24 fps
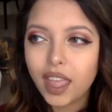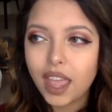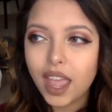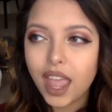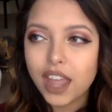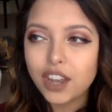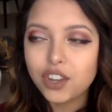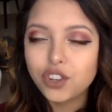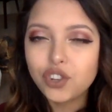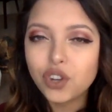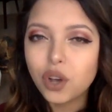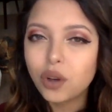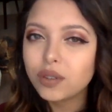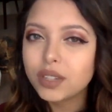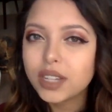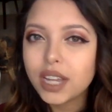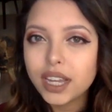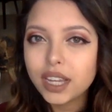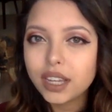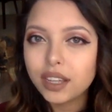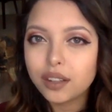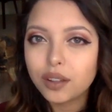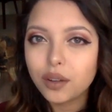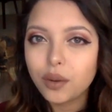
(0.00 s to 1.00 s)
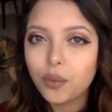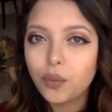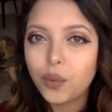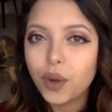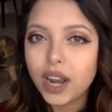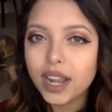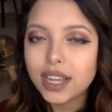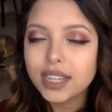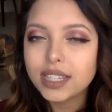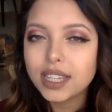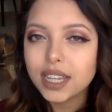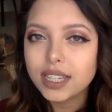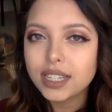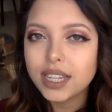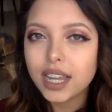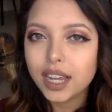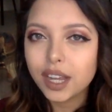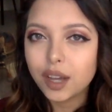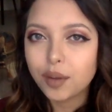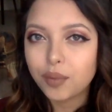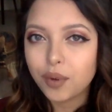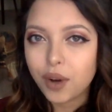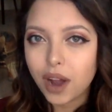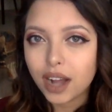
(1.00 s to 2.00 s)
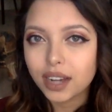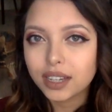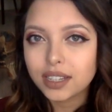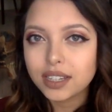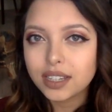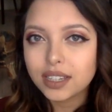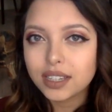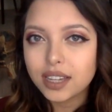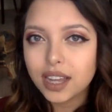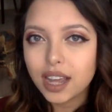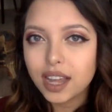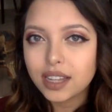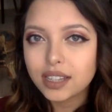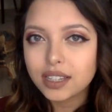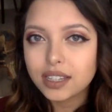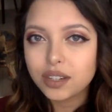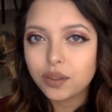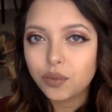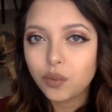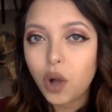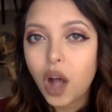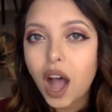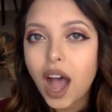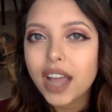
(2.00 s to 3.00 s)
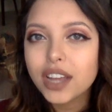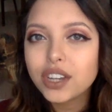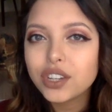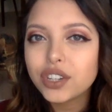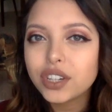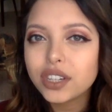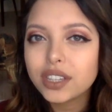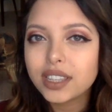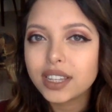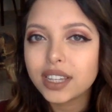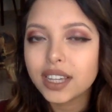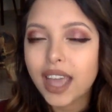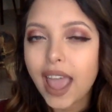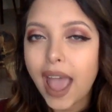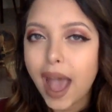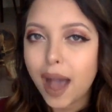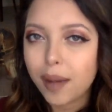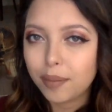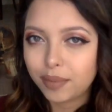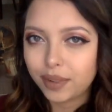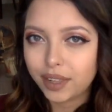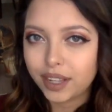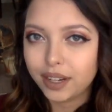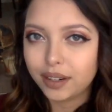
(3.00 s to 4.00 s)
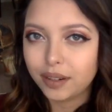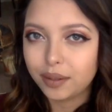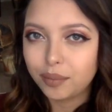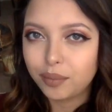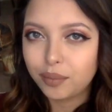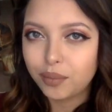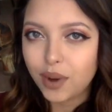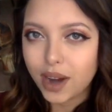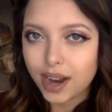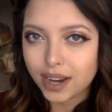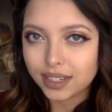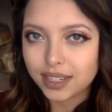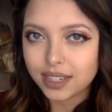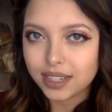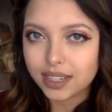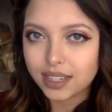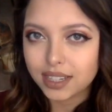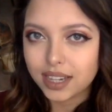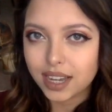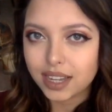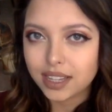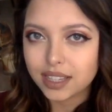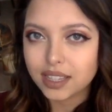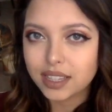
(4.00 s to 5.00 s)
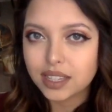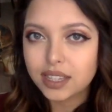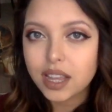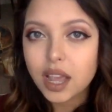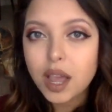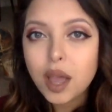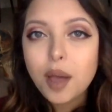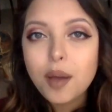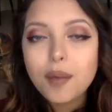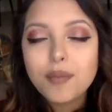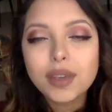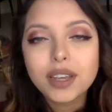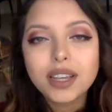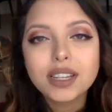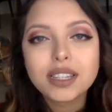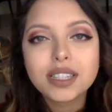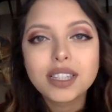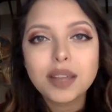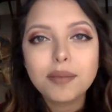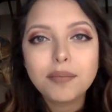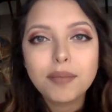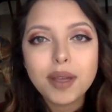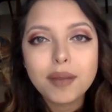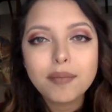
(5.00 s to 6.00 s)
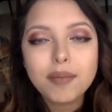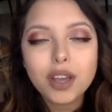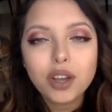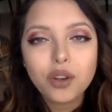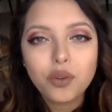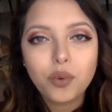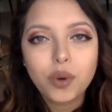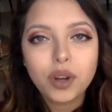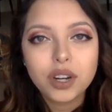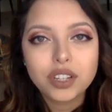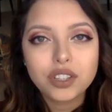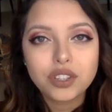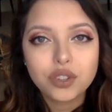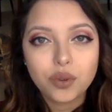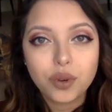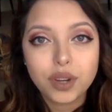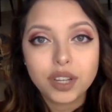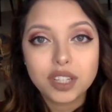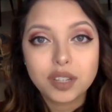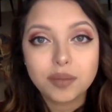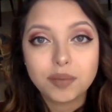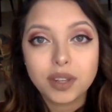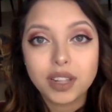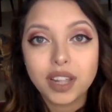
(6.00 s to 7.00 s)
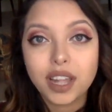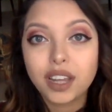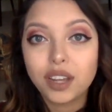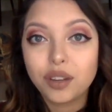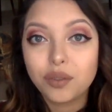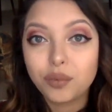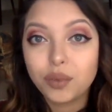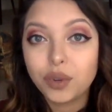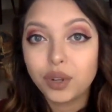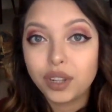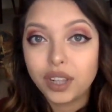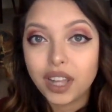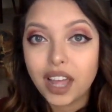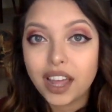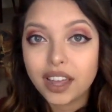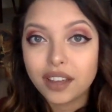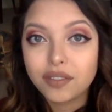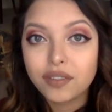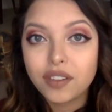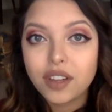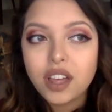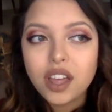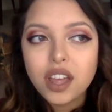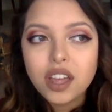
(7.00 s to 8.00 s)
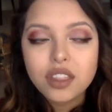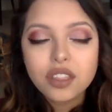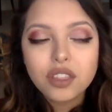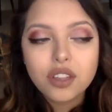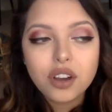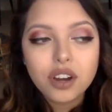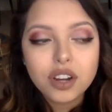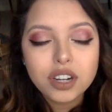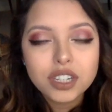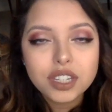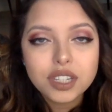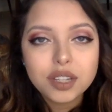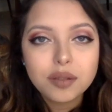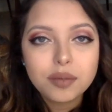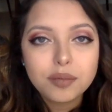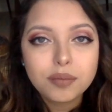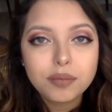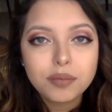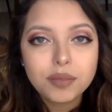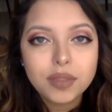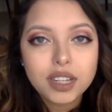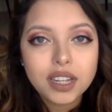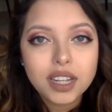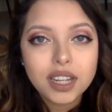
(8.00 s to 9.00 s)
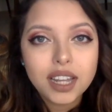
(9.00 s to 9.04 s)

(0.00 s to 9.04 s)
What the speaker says: And when I say take a practice test, well, I took the Kaplan practice tests because they mimic what it's going to be like in real life. There are some